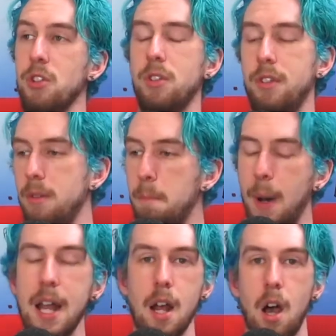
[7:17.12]

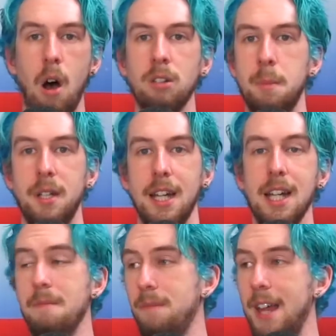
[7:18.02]
But
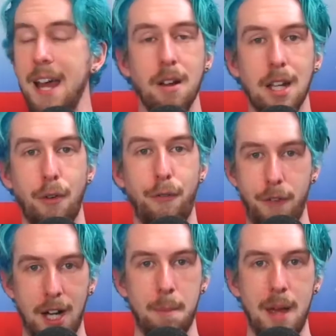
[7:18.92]
ultimately, they don't give a
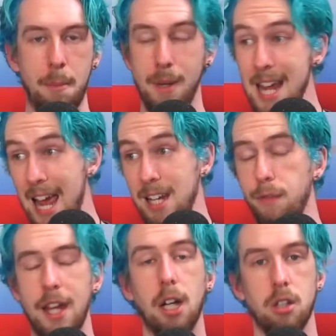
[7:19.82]
fuck about me. And
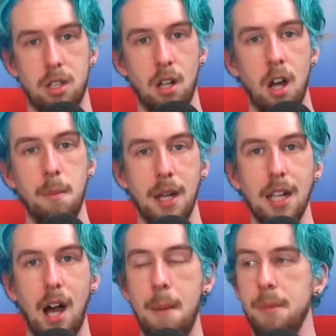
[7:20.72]
if they got to know
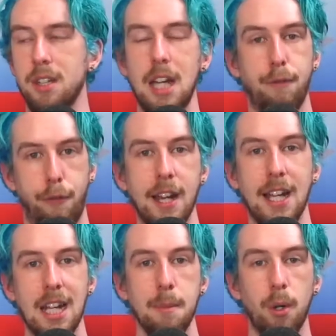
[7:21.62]
me, I'm not that
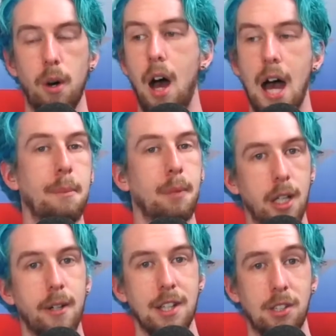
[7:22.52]
freak anymore. I'm
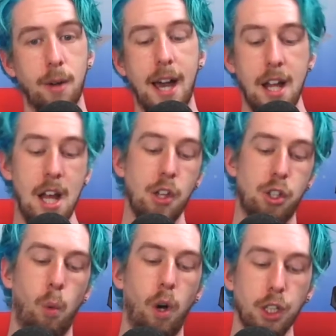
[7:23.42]
Lewis, right?
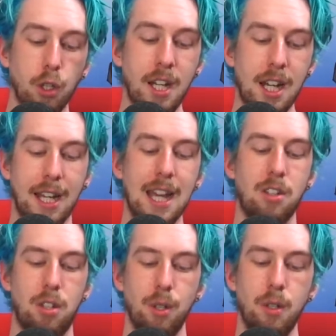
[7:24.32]
So what you need to get
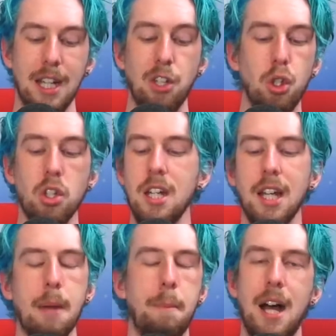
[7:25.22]
to is you just need
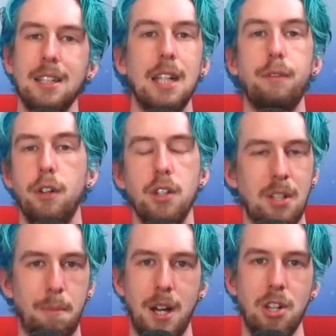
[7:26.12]
to get past that
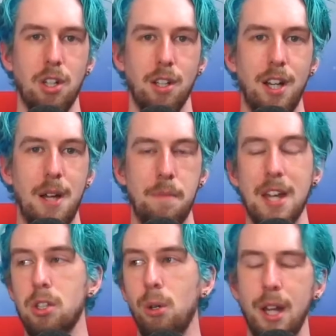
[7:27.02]
first impression.
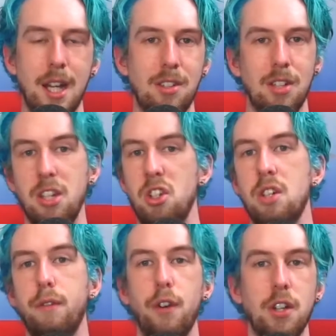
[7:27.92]
That's all it is. It's
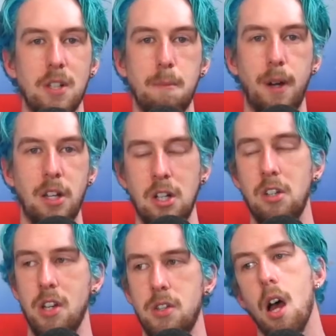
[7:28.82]
just a first impression.
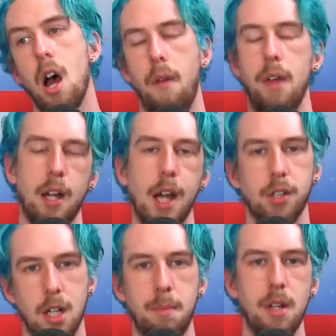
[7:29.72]
It's just, that
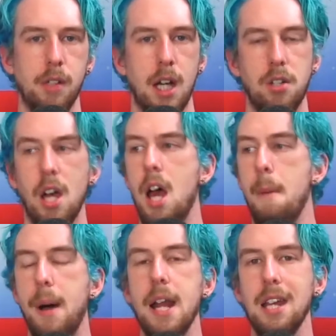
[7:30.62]
guy's got a bit of a hunch.
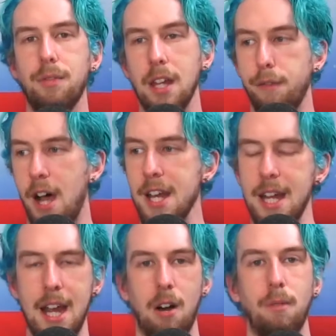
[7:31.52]
But if they find
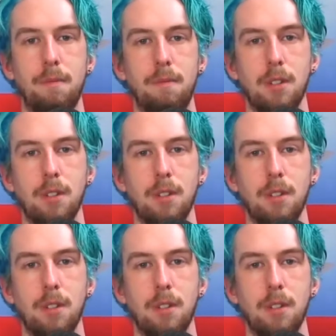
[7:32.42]
out how,